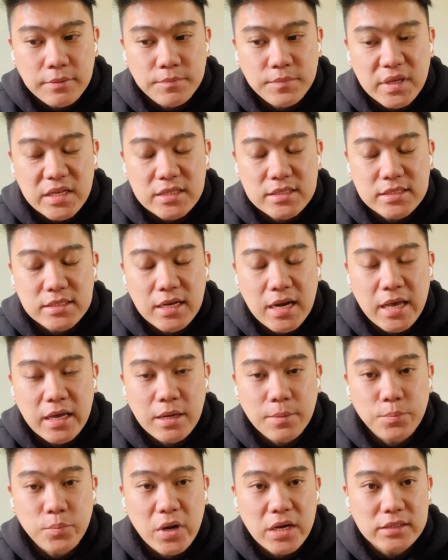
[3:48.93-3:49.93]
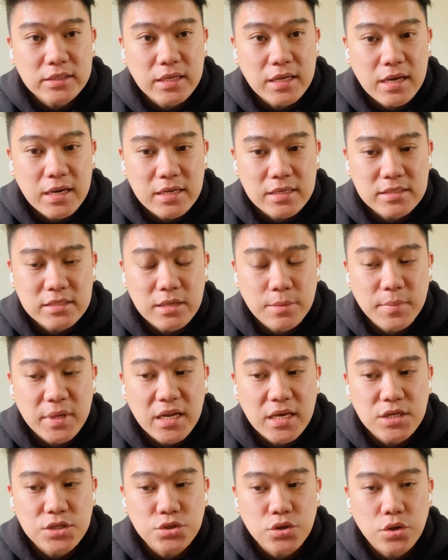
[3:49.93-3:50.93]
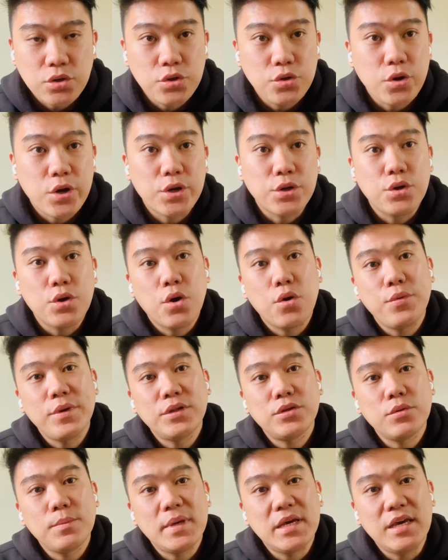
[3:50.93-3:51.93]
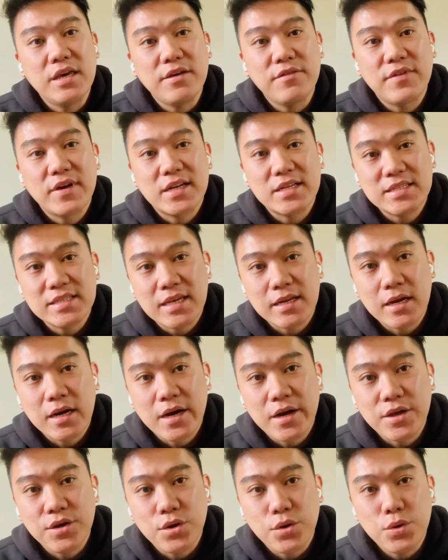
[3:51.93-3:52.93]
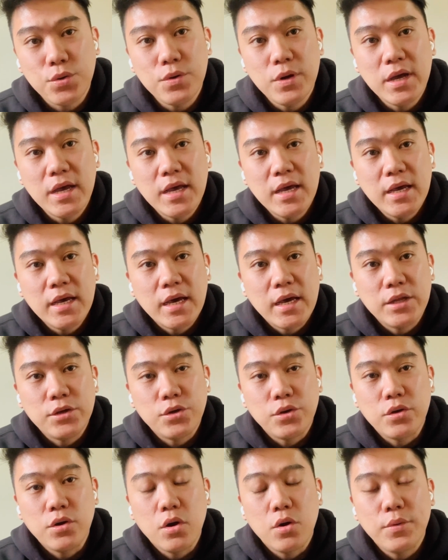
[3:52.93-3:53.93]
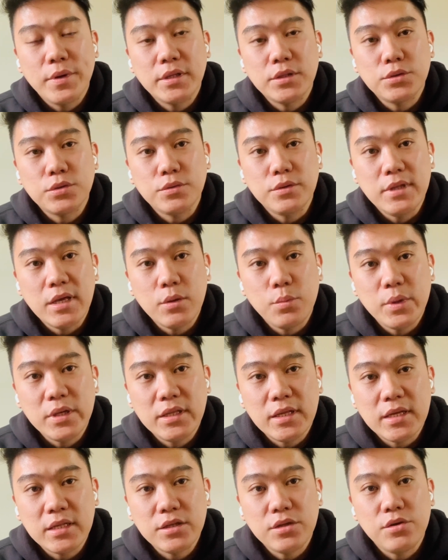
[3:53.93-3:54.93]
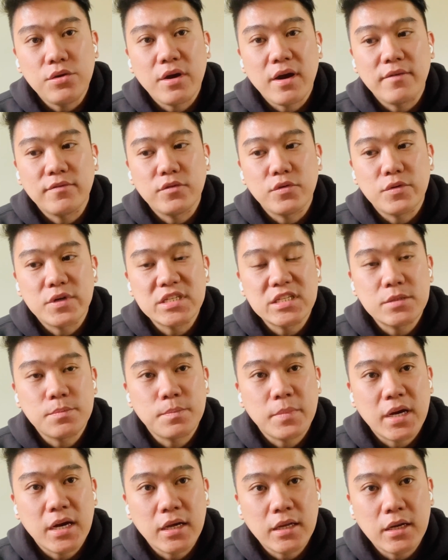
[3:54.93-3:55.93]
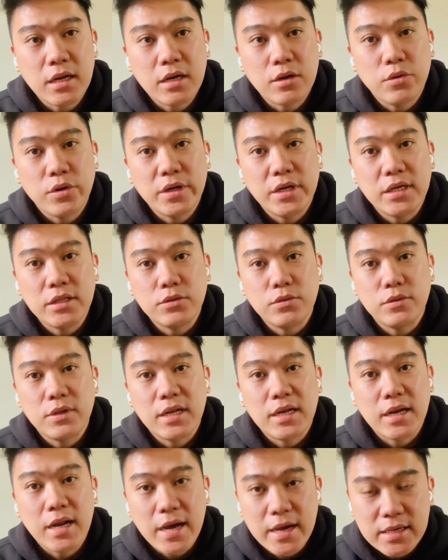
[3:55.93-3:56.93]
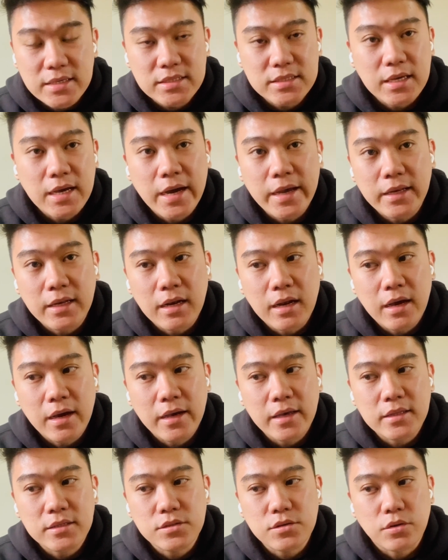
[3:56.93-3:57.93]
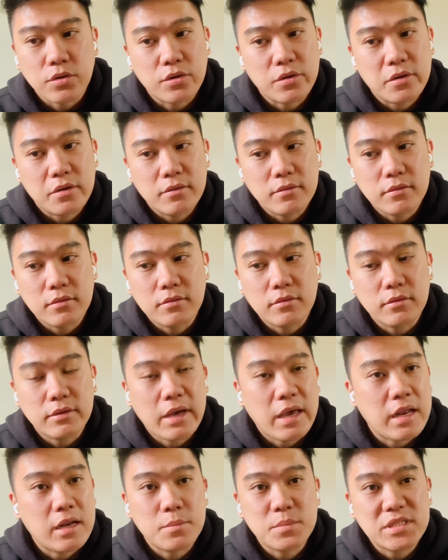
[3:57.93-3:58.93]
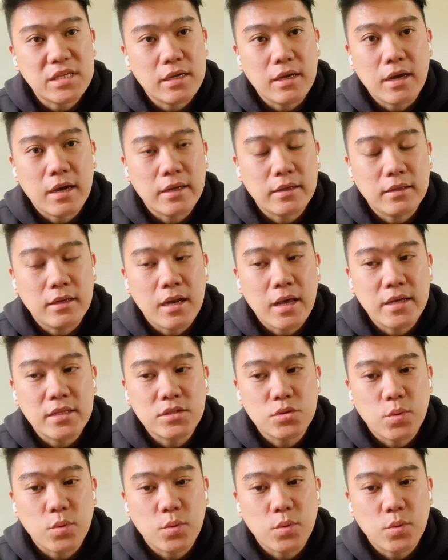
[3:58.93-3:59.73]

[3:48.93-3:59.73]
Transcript: It's like a practical examination. You are going to be given a scenario and you're going to deal with it. You have to respond according to the NICE guidelines or NMC guidelines